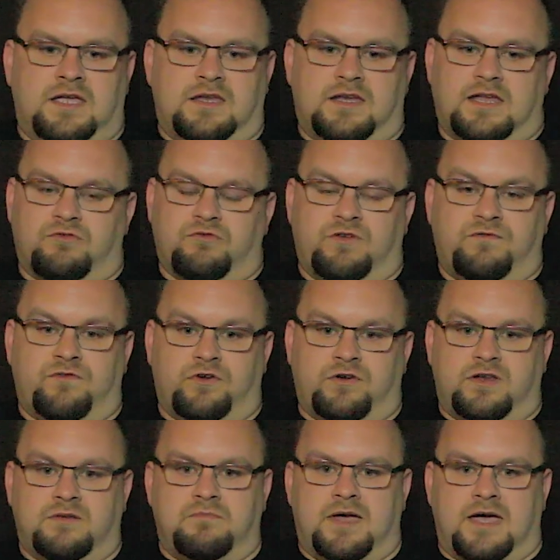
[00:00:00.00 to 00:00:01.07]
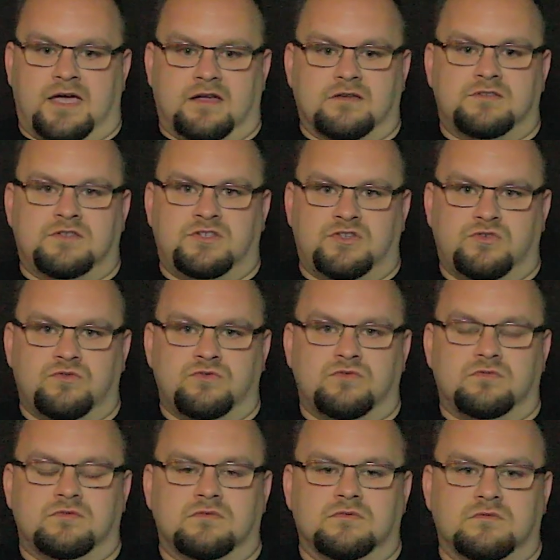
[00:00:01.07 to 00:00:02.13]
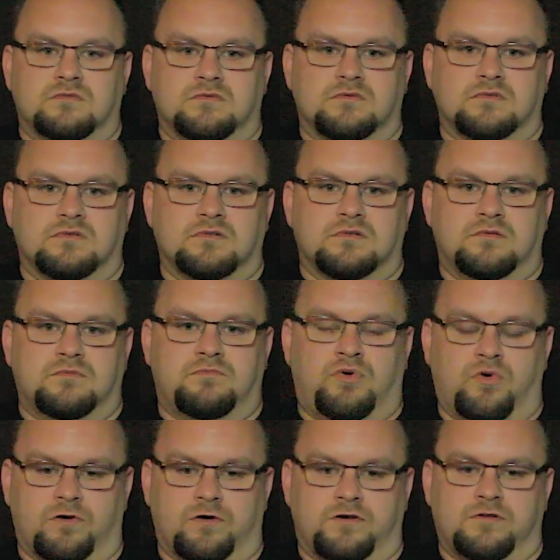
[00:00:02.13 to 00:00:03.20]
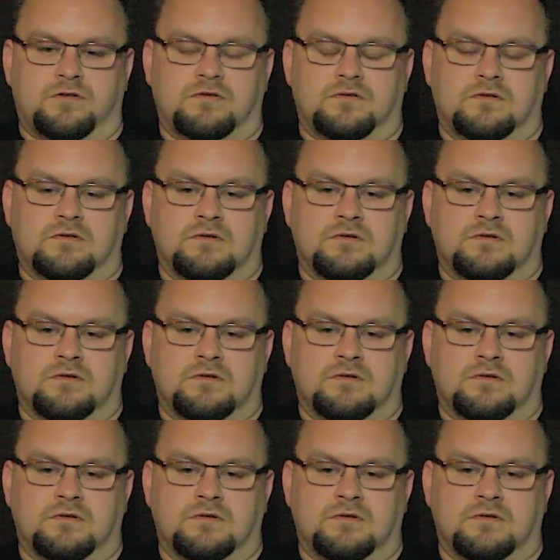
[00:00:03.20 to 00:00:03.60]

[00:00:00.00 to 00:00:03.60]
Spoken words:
and I reverted back to porn.